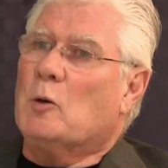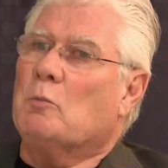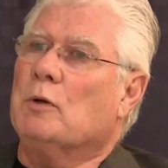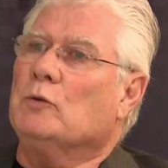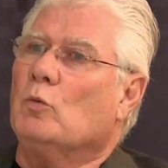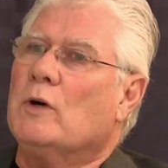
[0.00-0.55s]

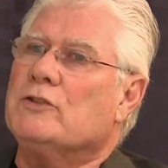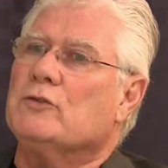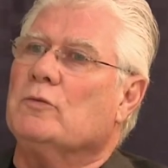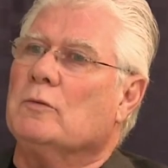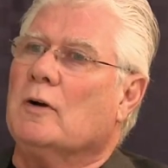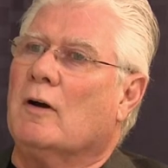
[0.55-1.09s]
But which
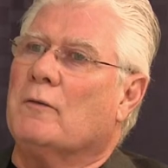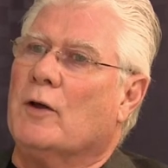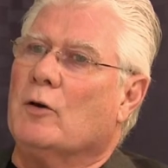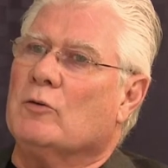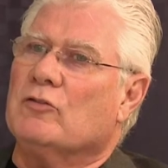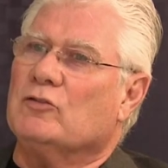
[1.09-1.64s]
of
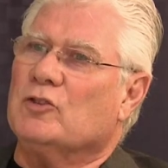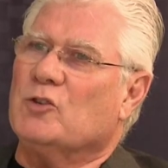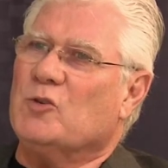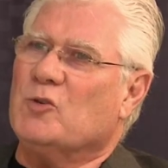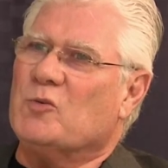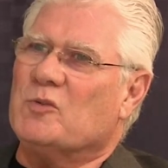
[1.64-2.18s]
those
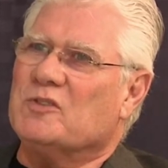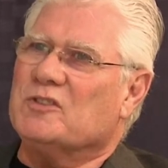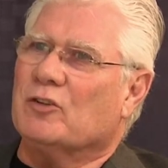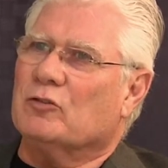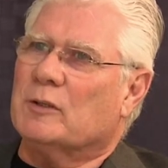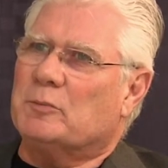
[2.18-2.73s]
two
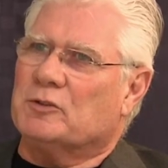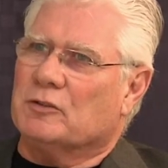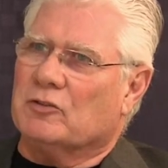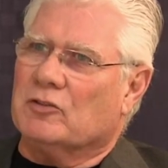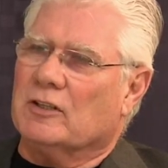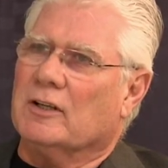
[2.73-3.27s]

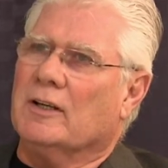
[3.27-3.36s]
descriptors